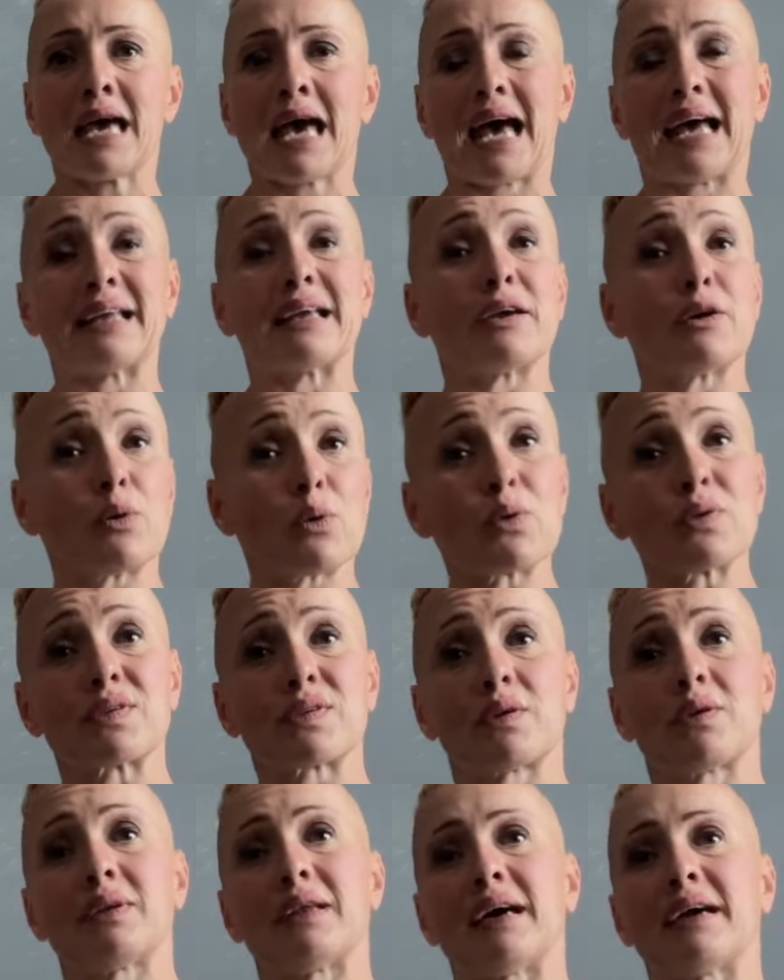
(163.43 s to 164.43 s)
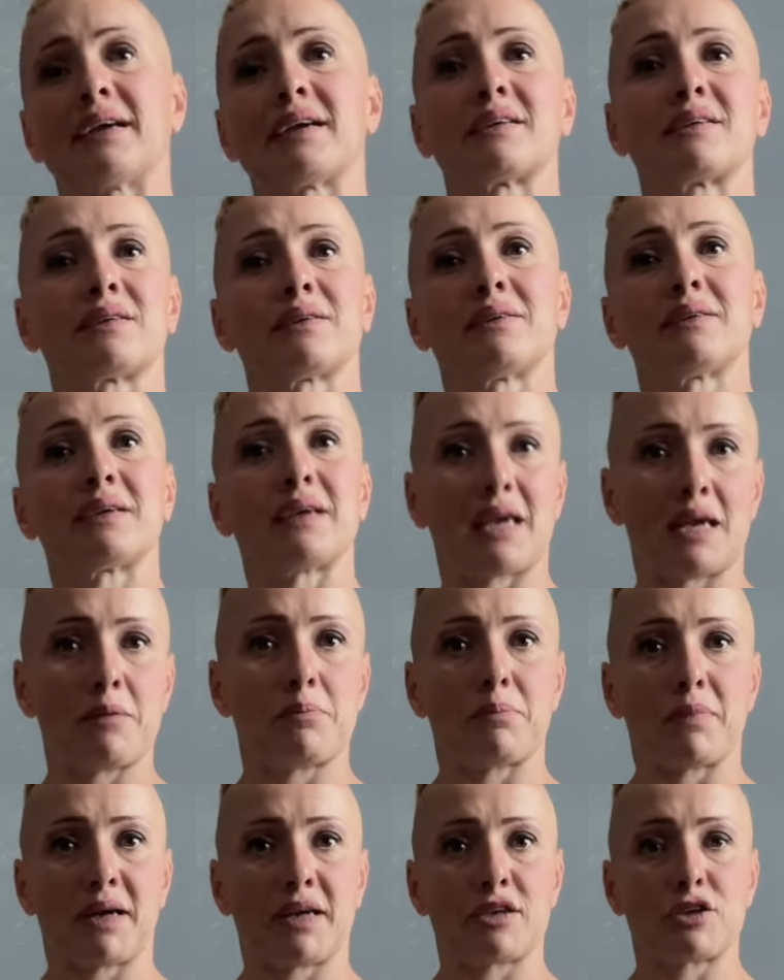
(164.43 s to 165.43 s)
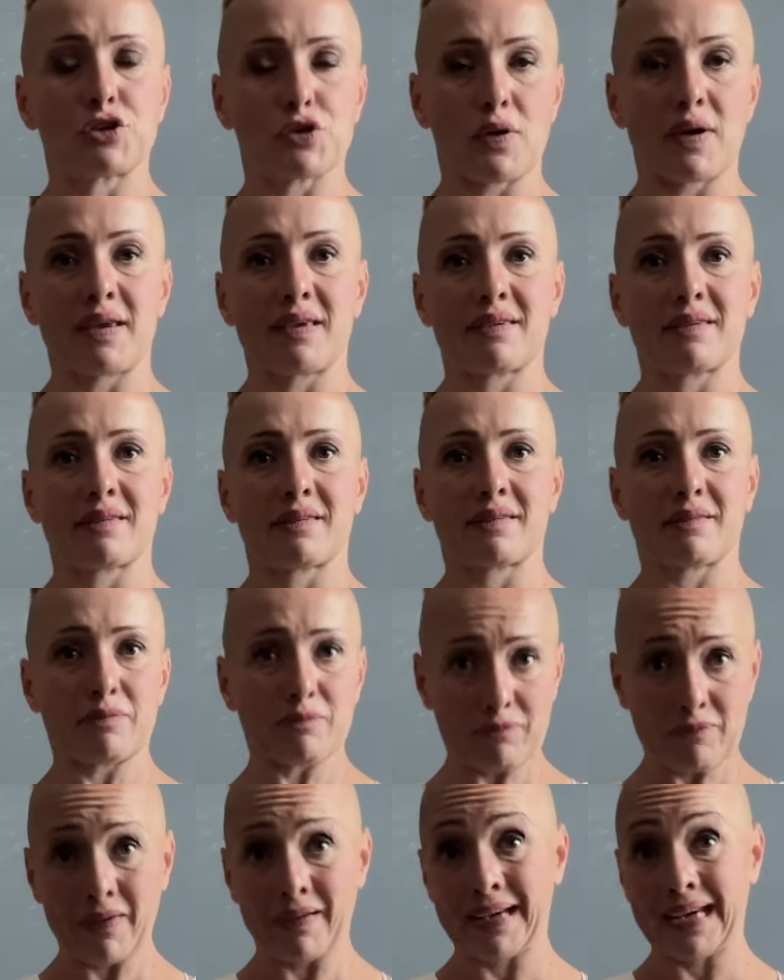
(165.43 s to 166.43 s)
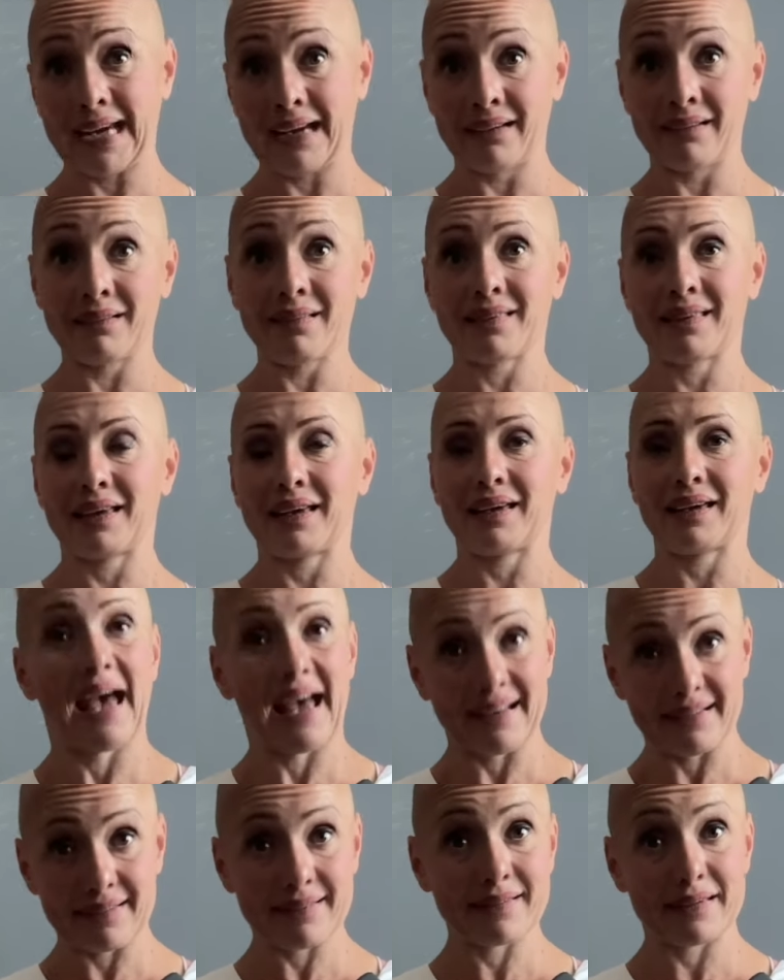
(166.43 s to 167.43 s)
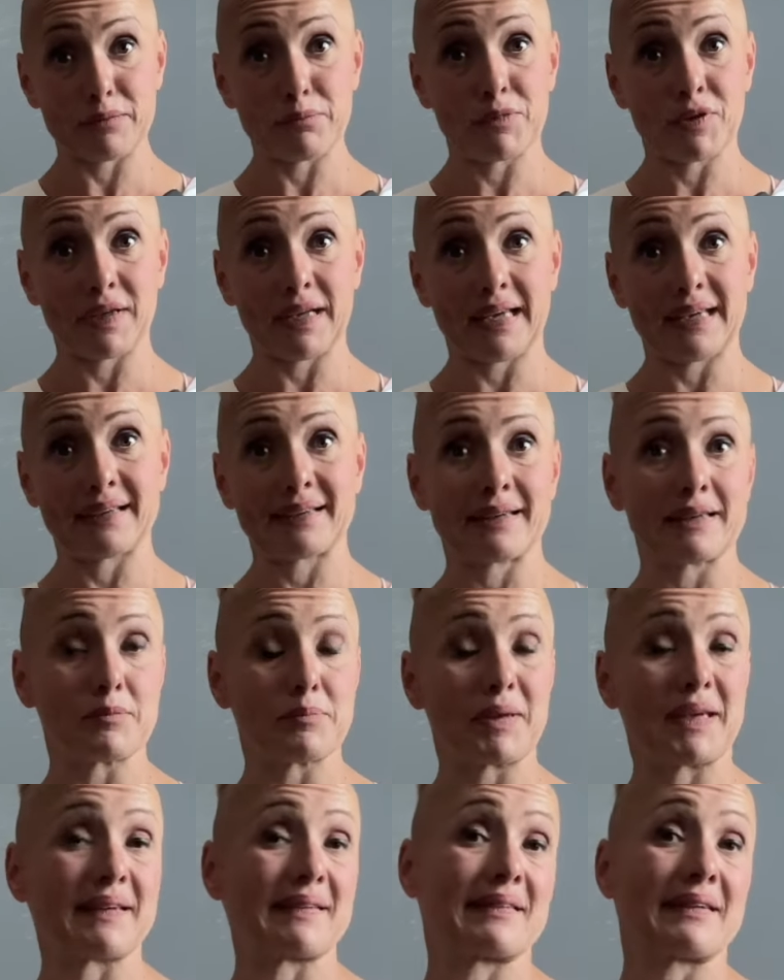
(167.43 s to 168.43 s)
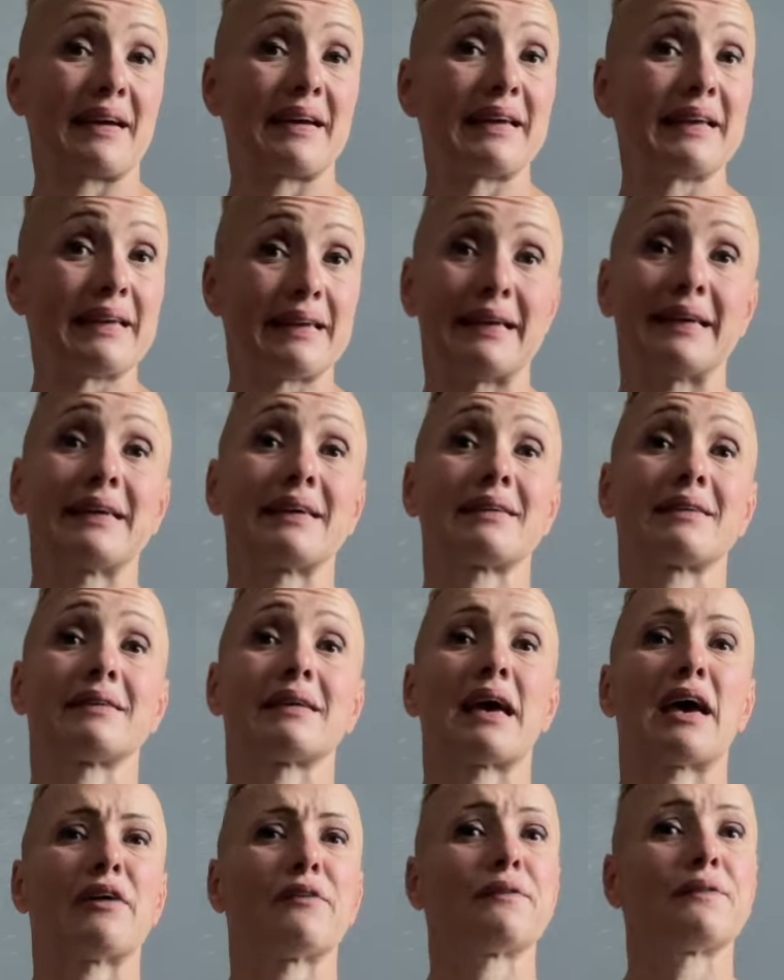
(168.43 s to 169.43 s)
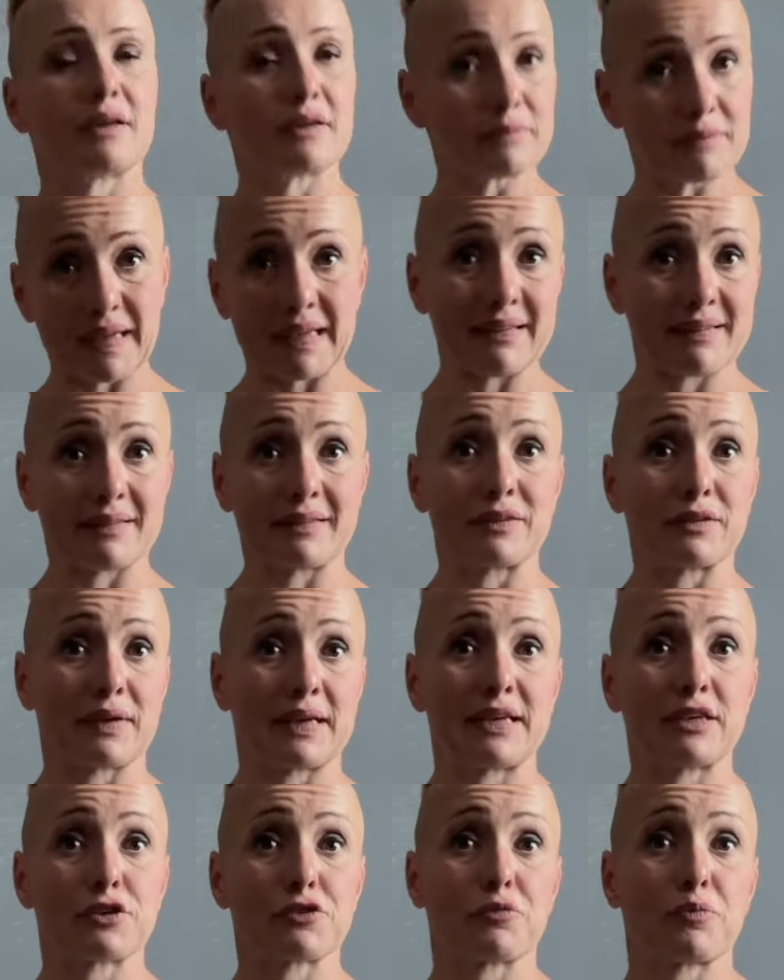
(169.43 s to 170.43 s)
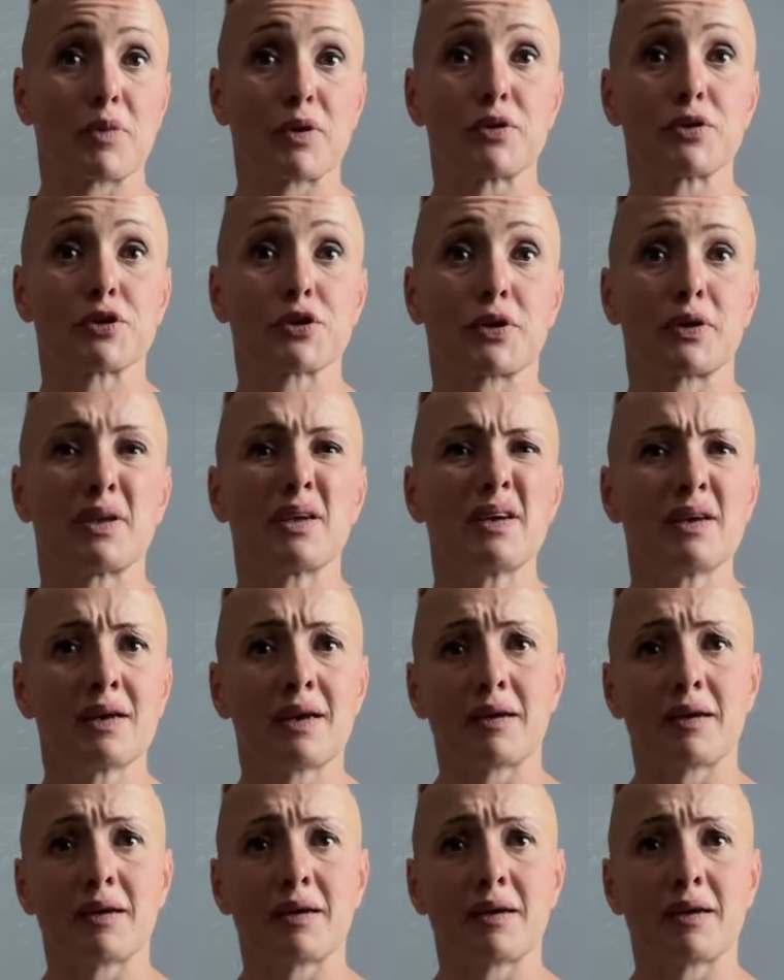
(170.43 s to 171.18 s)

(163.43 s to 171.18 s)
And I also like to keep my joints very healthy and stimulated because I like to have decent range of motion.